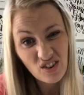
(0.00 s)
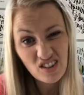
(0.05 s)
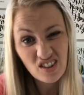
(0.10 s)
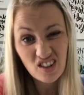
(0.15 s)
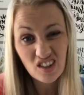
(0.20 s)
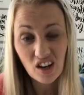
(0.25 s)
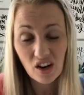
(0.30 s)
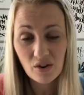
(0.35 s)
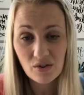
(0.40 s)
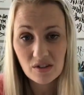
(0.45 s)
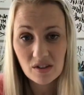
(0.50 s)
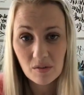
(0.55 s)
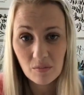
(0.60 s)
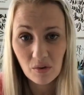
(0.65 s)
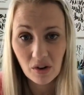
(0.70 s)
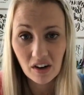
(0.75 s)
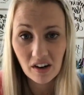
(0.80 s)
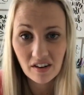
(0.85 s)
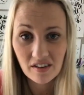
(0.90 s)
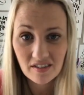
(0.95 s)
She wants to go
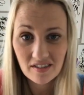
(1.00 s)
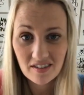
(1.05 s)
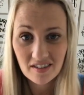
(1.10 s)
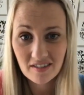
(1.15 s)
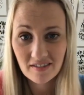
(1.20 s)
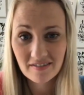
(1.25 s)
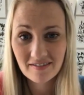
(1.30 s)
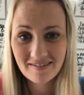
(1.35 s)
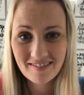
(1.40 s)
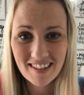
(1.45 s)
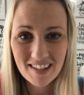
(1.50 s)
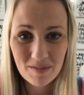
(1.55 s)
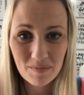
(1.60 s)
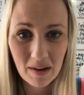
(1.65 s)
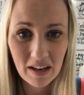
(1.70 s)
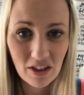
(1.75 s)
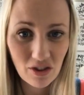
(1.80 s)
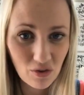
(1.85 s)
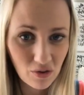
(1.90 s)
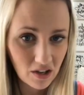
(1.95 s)
somewhere else. This
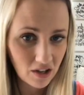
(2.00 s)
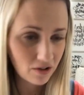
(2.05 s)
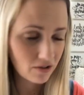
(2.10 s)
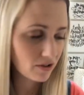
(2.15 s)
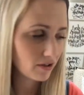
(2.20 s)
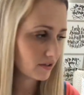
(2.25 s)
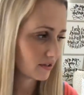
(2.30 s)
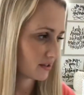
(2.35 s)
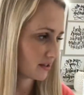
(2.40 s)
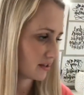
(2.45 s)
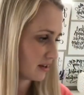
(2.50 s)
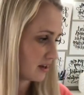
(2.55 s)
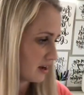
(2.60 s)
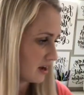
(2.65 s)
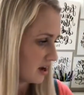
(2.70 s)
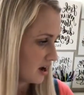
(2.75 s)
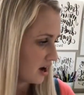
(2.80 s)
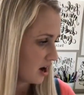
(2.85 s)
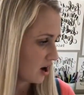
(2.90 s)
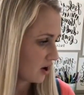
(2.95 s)
is my 3-year-old.
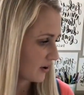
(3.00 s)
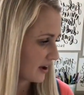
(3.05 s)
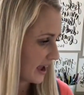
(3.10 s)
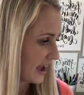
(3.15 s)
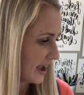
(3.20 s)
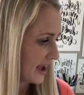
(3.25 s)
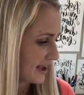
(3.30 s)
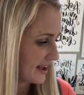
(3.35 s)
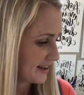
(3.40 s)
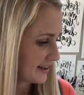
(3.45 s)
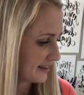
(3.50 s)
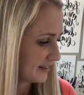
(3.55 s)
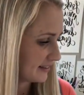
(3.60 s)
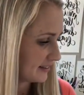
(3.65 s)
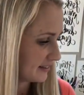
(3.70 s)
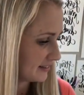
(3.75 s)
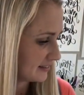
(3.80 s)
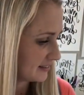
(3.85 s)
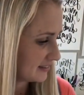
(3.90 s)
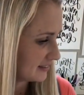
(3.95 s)
Okay.
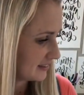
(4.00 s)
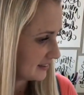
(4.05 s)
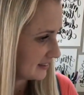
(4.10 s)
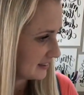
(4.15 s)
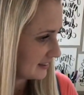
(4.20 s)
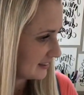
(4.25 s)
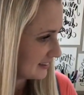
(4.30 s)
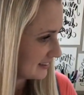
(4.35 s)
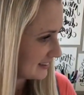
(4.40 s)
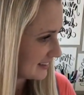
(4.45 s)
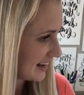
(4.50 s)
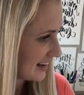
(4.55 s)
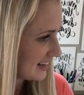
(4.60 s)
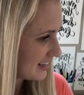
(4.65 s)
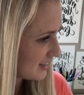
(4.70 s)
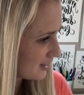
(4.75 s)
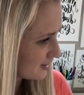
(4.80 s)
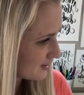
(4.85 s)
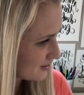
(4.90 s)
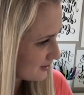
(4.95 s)

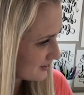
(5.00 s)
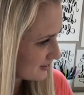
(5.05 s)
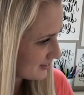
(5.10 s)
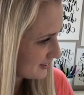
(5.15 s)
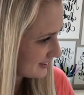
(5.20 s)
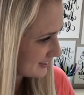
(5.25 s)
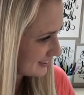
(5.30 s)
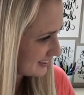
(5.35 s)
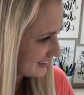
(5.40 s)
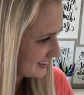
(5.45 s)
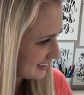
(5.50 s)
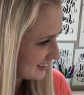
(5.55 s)
Thank you.